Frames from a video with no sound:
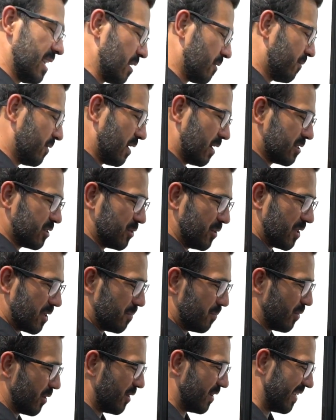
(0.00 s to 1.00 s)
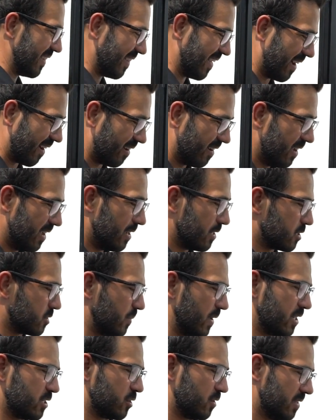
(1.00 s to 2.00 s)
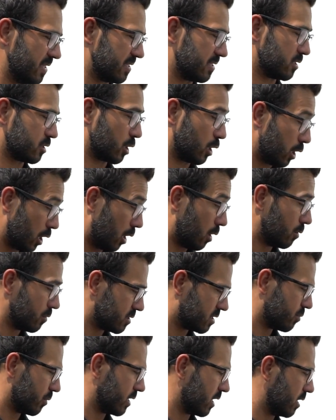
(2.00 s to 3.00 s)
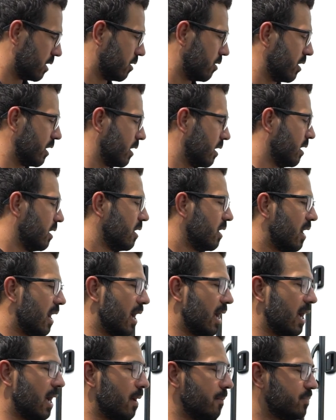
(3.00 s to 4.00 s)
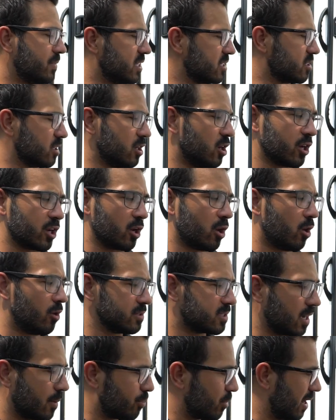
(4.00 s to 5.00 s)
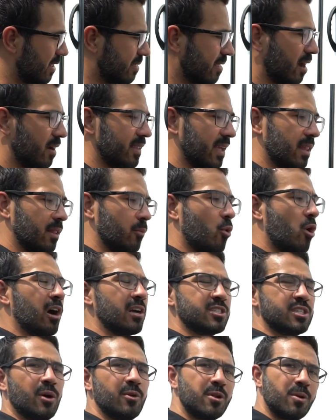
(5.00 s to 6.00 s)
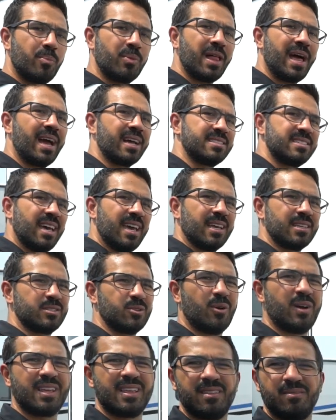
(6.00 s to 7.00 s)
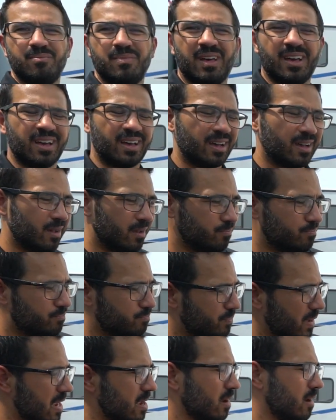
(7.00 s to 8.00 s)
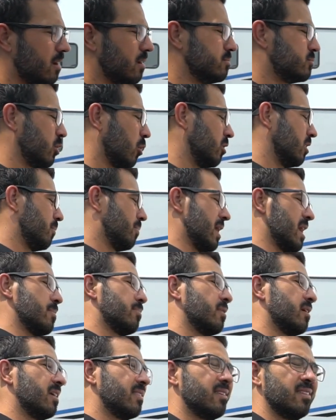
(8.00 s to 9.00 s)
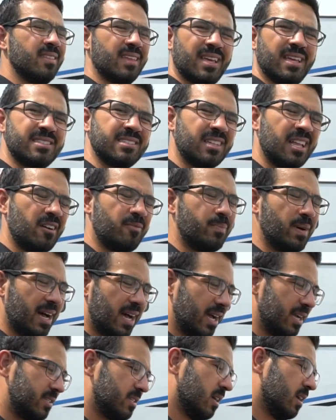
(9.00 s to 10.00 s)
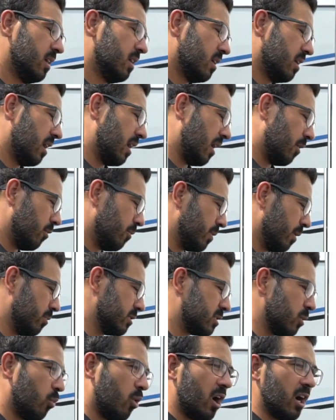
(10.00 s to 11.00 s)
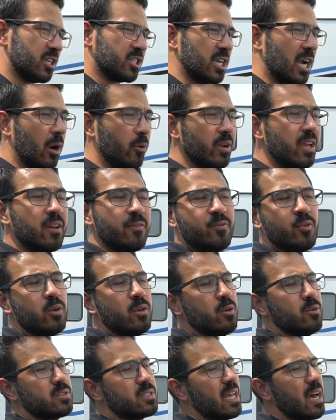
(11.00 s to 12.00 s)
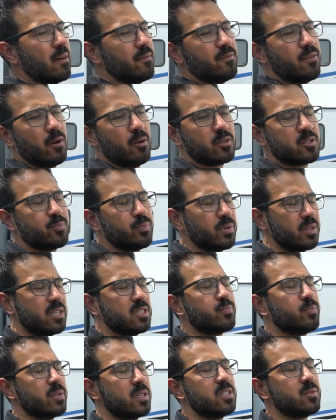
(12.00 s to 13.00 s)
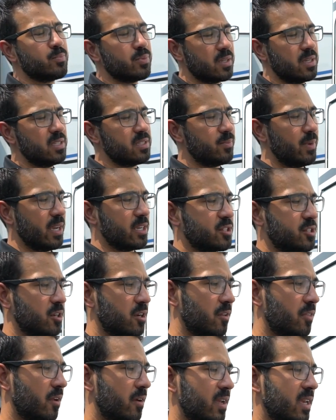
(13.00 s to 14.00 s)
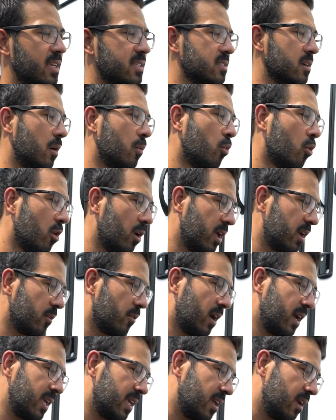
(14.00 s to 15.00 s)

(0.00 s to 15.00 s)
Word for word: tank flush, so you can put it in there. Just make sure this is closed when you do it. Um, just hook your hose up right there, and that'll wash out your black tank. So any uh, pa uh, toilet paper, anything that gets left behind, uh, we'll be able to wash out. If you use that, folks, please, please, please make sure there is a warning right